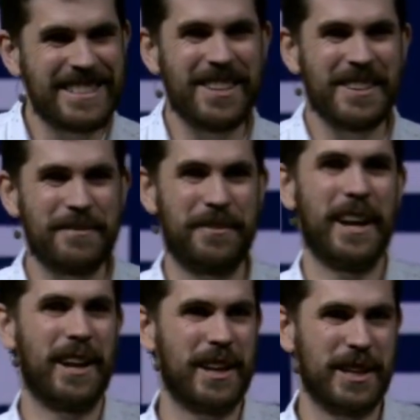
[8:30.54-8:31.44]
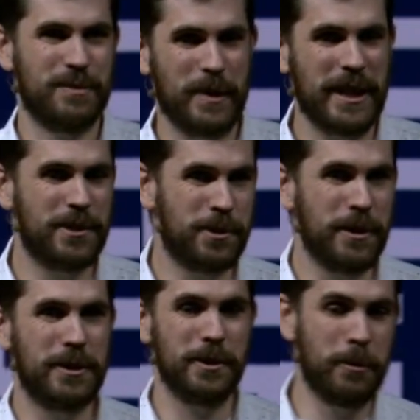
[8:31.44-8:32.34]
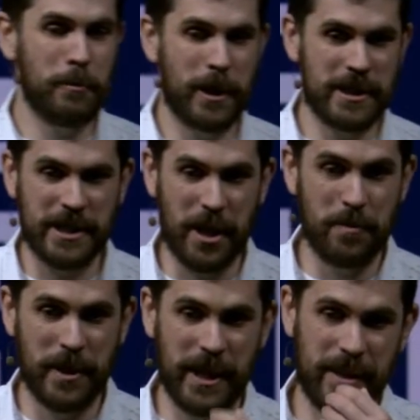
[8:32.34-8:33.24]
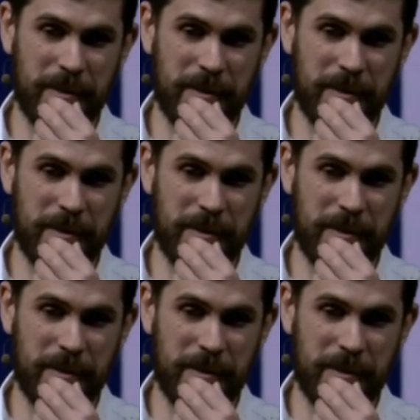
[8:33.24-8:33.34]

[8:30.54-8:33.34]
So it felt like us being true to who we were as a company.